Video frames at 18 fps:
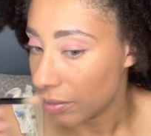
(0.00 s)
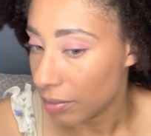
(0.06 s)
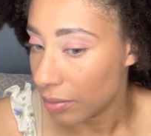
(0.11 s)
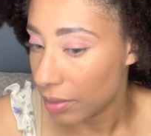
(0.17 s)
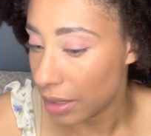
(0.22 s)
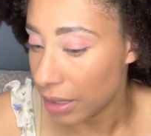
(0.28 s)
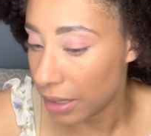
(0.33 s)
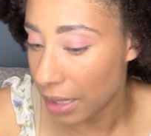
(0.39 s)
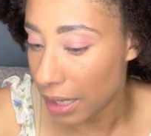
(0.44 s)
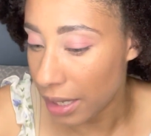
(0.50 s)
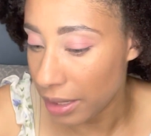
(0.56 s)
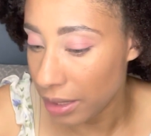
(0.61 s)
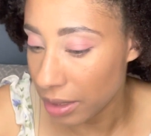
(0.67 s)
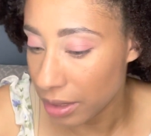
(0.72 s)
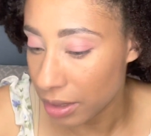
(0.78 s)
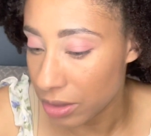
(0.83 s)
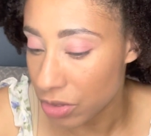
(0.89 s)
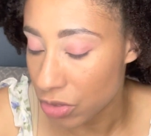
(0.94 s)
Like any
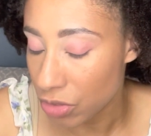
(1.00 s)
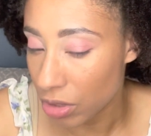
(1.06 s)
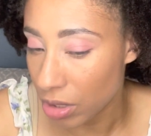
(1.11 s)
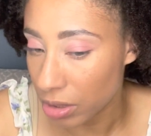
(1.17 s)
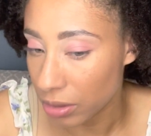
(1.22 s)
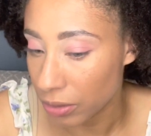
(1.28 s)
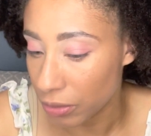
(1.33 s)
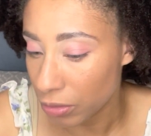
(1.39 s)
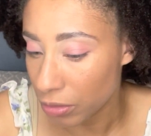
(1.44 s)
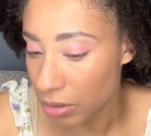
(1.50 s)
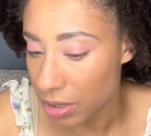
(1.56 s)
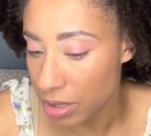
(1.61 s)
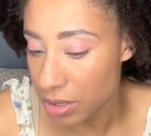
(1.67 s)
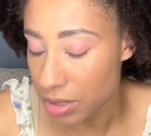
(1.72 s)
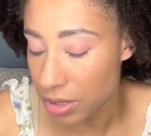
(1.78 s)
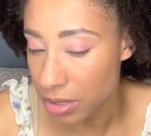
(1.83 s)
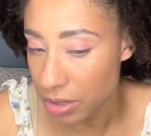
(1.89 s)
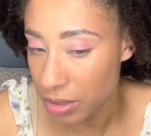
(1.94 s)
constructive
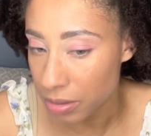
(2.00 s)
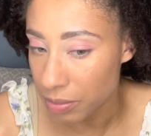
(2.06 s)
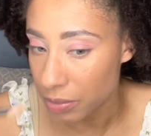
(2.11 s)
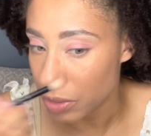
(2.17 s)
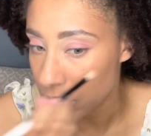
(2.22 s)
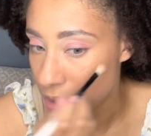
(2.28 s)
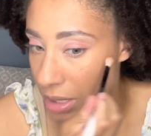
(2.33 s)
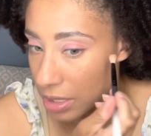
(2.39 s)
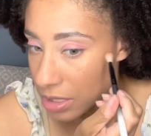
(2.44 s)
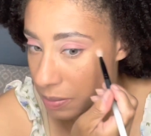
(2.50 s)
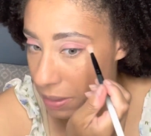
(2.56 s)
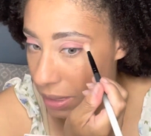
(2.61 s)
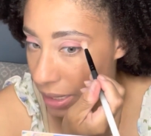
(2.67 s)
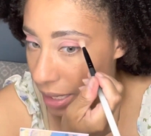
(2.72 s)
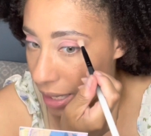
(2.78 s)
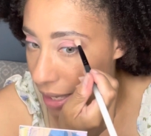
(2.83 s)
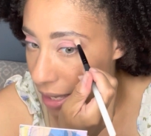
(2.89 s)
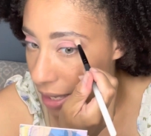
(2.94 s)
criticism you guys may
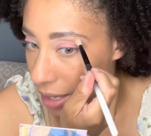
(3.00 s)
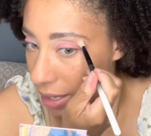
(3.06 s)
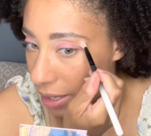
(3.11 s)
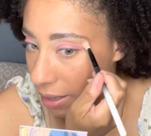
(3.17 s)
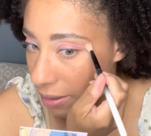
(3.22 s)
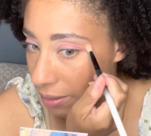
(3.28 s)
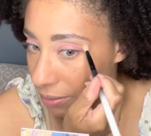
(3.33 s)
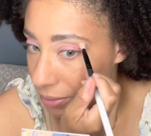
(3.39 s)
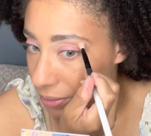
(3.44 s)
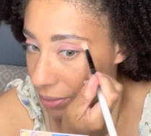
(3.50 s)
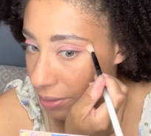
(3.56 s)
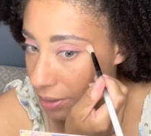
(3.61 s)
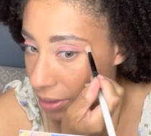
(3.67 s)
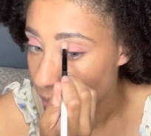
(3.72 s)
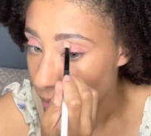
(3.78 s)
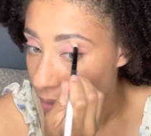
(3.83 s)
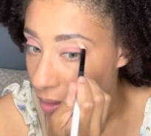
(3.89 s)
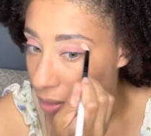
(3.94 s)
have,
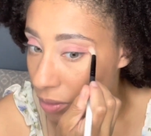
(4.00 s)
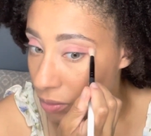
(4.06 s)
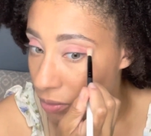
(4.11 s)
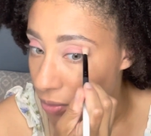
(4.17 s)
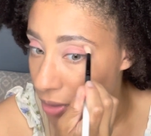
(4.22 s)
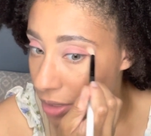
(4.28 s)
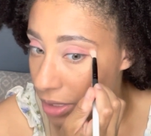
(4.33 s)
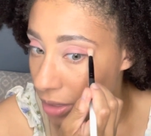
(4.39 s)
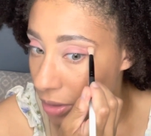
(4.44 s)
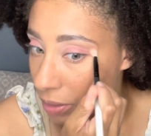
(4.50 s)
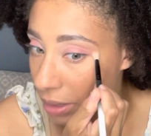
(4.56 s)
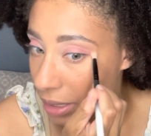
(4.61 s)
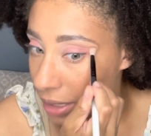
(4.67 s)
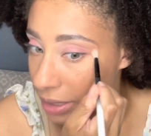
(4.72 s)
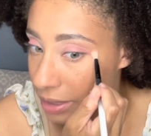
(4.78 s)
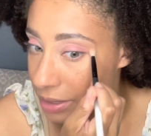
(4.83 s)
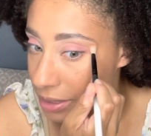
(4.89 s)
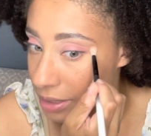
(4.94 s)
video
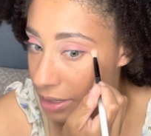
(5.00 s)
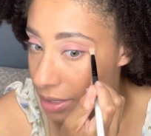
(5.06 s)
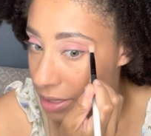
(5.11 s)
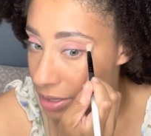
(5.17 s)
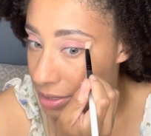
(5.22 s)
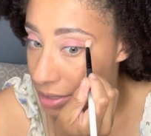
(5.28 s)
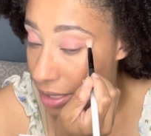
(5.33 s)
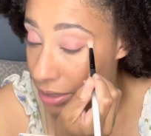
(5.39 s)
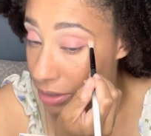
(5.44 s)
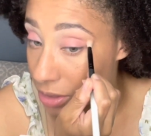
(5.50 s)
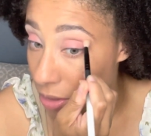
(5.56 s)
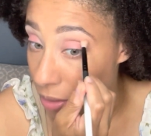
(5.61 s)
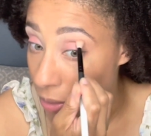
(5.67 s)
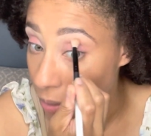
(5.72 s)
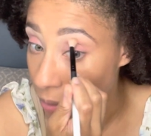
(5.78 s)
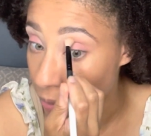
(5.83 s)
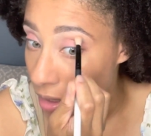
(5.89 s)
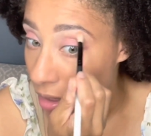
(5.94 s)
ideas. I
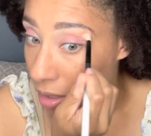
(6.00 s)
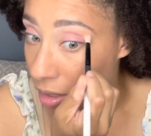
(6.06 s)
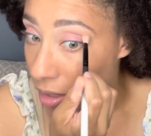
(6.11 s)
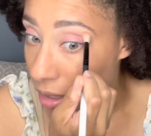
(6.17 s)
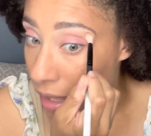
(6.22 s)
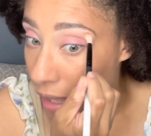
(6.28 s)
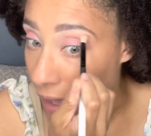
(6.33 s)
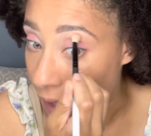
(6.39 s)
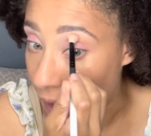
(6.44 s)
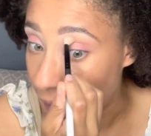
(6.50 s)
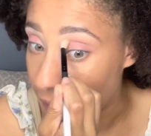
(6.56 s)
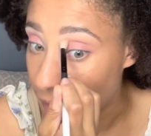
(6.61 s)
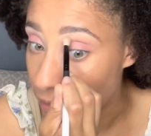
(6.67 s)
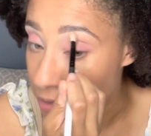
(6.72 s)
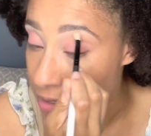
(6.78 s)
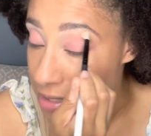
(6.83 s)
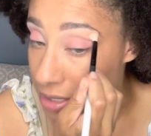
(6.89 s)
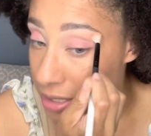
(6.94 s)
know I
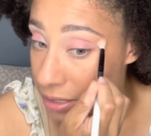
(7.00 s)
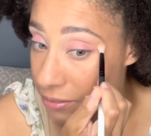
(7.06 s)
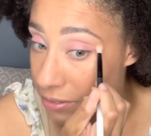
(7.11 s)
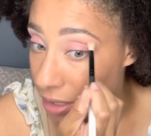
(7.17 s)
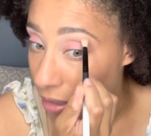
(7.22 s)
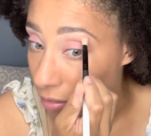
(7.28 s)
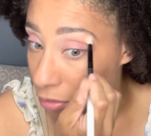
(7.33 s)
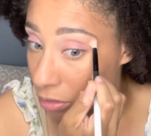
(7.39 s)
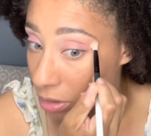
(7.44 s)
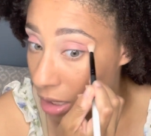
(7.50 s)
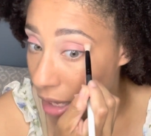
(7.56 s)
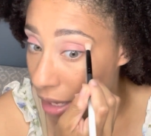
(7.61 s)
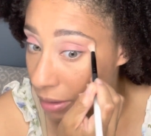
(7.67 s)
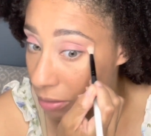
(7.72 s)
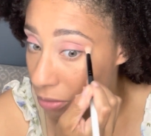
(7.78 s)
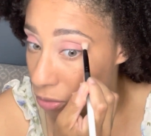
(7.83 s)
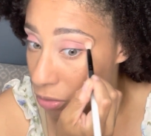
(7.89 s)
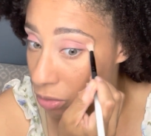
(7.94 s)
received a lot
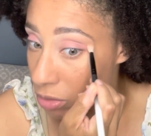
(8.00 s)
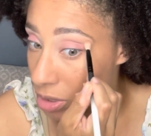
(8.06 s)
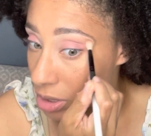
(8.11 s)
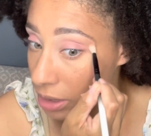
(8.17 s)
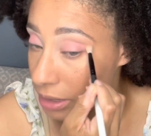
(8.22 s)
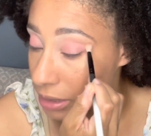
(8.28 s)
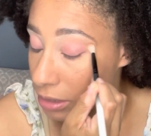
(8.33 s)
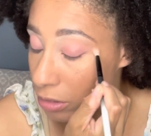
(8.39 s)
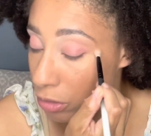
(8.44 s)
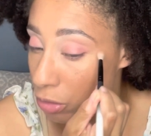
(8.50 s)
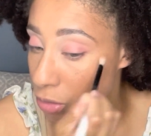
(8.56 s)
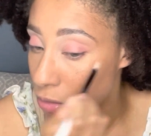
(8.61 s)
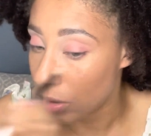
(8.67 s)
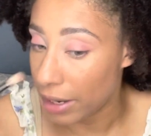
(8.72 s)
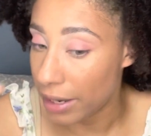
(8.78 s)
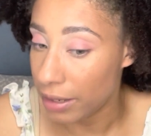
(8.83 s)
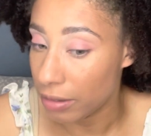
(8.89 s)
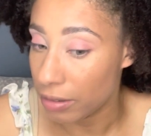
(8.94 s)
of really
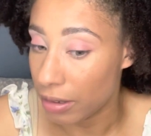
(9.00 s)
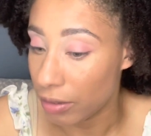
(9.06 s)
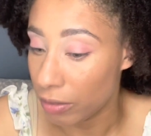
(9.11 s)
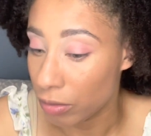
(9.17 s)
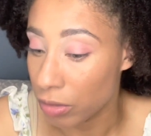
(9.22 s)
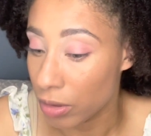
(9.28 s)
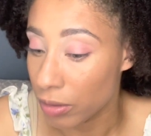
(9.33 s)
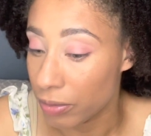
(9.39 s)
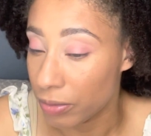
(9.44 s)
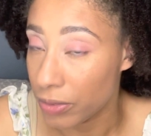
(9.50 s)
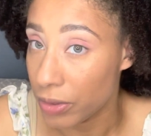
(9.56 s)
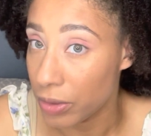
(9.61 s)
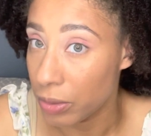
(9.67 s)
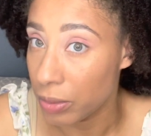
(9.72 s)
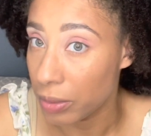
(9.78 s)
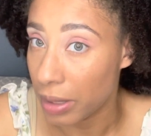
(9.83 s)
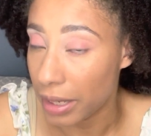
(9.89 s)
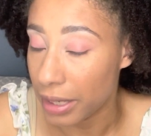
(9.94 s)
great
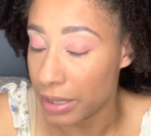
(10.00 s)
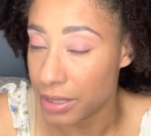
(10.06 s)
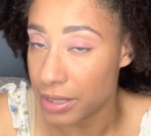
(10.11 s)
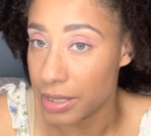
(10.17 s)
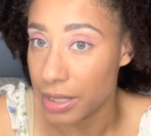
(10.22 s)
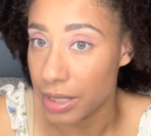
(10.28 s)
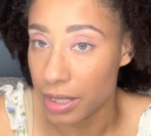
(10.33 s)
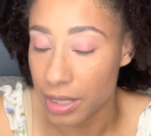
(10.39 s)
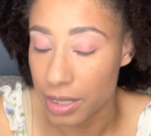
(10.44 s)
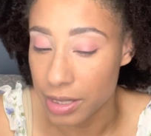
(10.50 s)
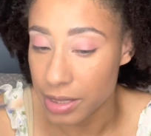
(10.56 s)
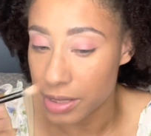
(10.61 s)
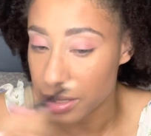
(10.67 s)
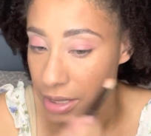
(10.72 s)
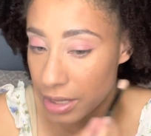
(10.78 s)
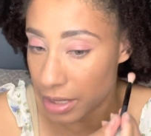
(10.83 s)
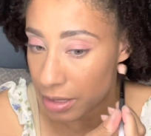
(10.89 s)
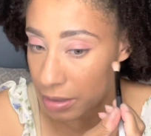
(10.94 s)
review ideas
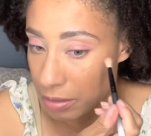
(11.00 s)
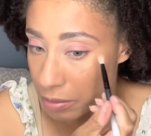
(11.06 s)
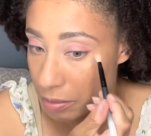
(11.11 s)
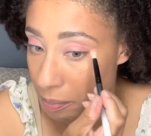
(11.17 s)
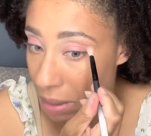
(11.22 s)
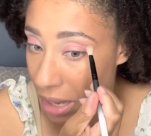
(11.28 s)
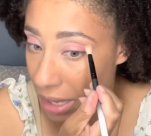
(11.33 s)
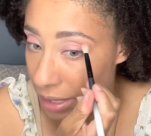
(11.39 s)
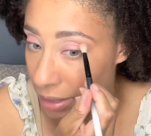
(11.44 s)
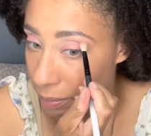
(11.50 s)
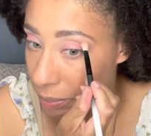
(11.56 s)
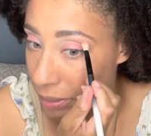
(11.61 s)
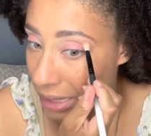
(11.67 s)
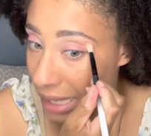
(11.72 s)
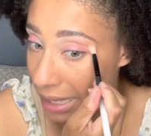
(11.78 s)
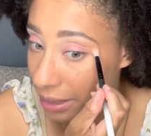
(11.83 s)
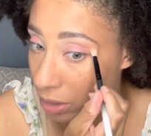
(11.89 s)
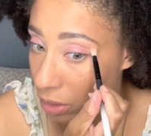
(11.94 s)
in my
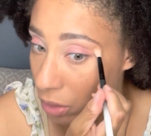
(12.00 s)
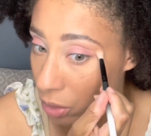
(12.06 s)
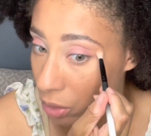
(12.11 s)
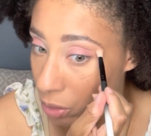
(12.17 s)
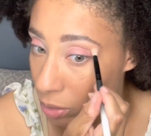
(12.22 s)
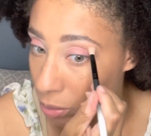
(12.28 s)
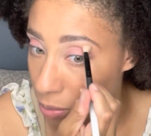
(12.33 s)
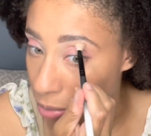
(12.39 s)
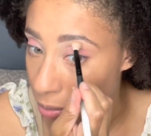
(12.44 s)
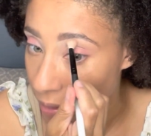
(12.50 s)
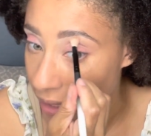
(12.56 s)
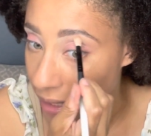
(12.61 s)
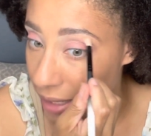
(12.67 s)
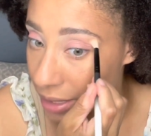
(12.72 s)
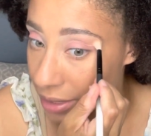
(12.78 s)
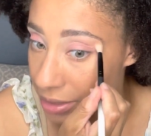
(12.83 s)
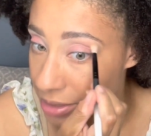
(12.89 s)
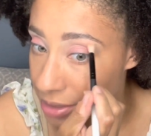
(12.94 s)
Black owned
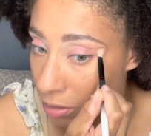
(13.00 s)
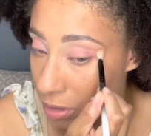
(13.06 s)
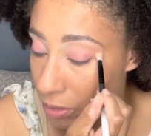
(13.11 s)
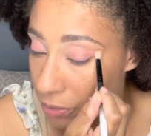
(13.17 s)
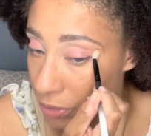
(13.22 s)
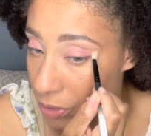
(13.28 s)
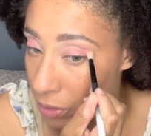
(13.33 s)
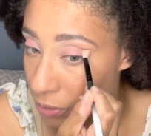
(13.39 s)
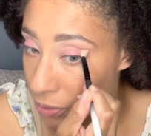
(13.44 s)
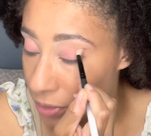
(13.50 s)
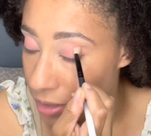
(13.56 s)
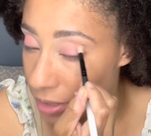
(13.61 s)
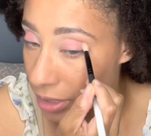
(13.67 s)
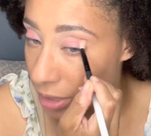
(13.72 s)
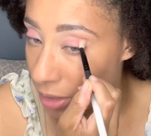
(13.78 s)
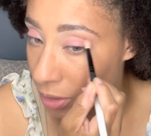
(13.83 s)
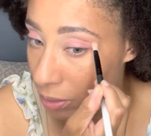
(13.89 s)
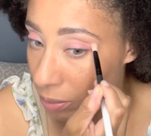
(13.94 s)
brand review
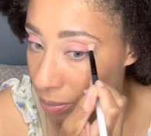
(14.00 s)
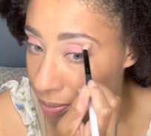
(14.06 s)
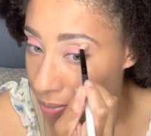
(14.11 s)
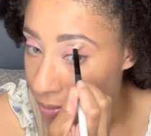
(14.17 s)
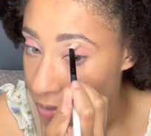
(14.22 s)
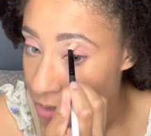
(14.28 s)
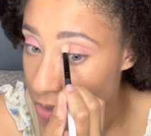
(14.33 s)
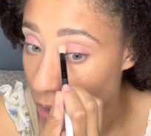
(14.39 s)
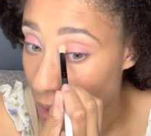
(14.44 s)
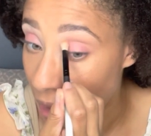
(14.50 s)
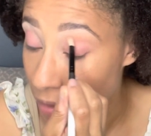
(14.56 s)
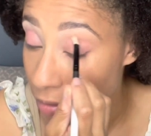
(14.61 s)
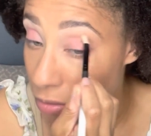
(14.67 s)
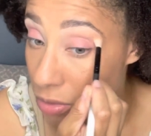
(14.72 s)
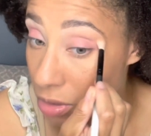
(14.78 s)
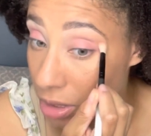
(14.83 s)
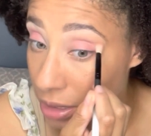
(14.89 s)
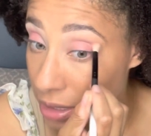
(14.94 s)
video. So I
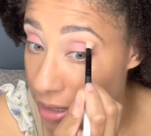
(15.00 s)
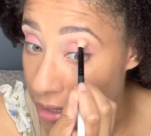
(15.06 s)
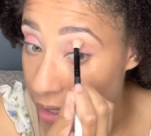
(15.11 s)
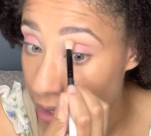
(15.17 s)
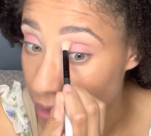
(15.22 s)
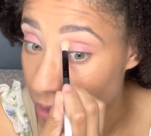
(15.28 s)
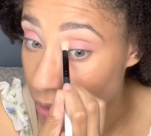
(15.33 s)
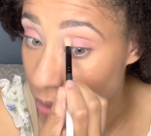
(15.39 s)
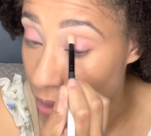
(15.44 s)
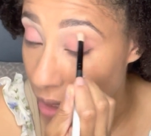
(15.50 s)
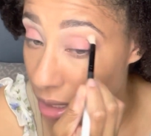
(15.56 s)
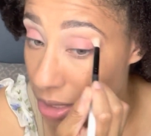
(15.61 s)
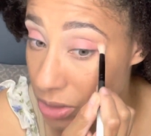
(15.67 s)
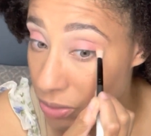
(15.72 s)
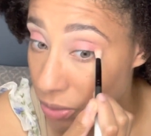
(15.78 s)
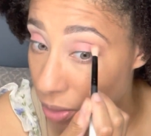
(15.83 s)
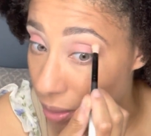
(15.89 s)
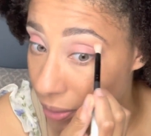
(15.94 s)
really thank you guys
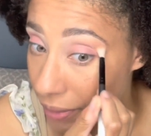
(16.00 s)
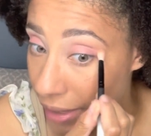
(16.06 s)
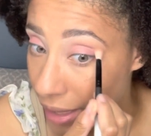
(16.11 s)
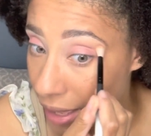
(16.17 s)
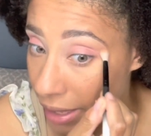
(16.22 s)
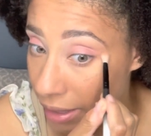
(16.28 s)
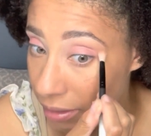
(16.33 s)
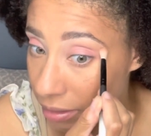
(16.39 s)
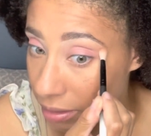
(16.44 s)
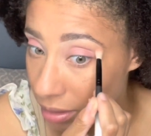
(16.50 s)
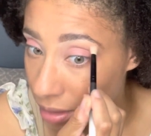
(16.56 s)
for that.